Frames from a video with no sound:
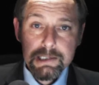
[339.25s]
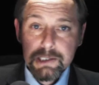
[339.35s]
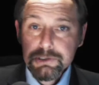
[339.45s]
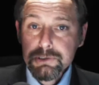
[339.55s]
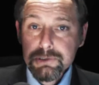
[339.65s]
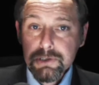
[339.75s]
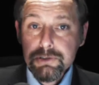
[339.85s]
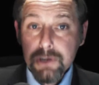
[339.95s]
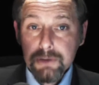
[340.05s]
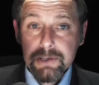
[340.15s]
has ensured that
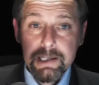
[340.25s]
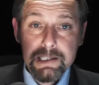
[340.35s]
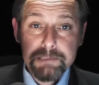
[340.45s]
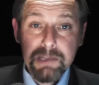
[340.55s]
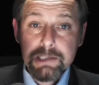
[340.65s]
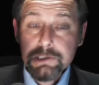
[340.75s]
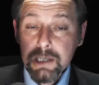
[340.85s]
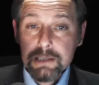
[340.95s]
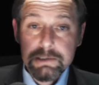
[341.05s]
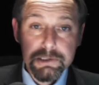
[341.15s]
nothing has been
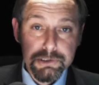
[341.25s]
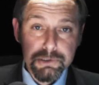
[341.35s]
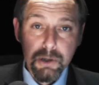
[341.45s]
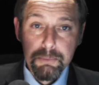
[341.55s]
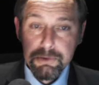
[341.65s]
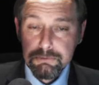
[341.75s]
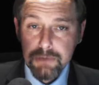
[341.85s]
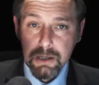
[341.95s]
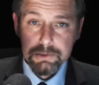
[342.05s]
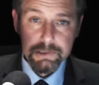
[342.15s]
done to stop the
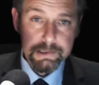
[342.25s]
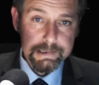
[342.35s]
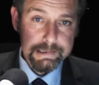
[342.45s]
rot.